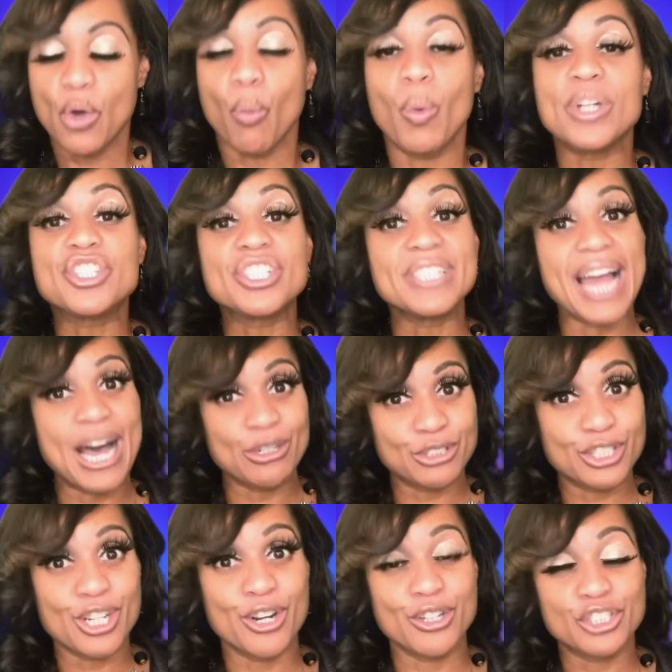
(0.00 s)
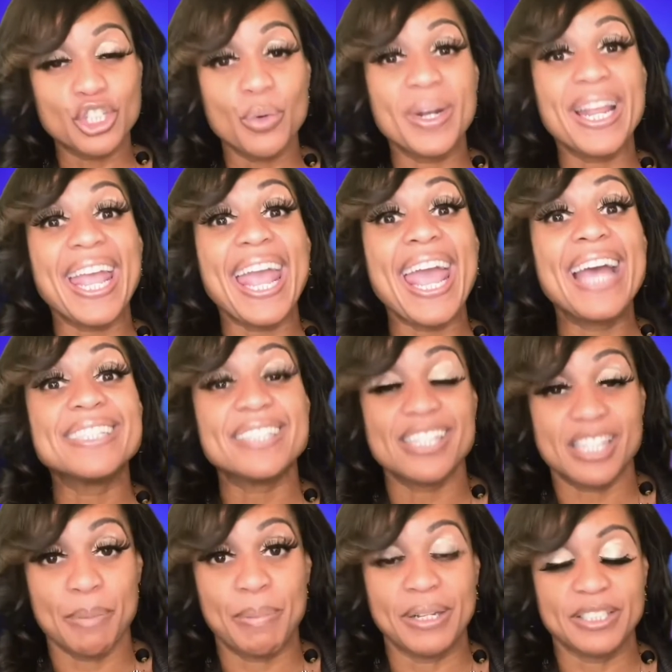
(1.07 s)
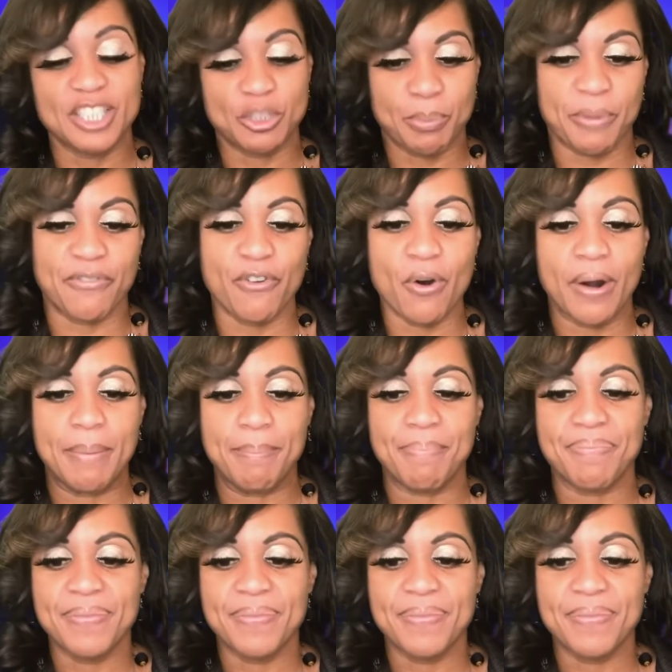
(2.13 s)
which now turned to enhance his ability to perform.